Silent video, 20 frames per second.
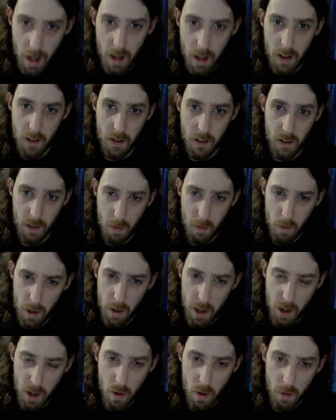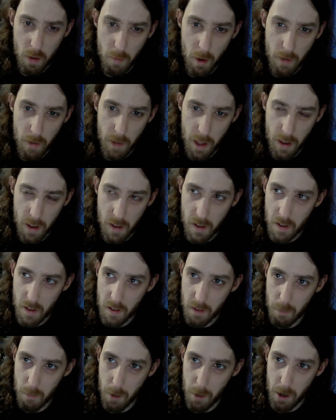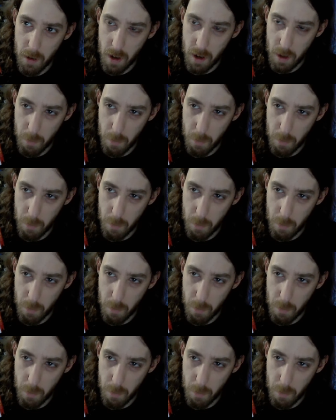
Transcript: So this is a really cool movie. This is about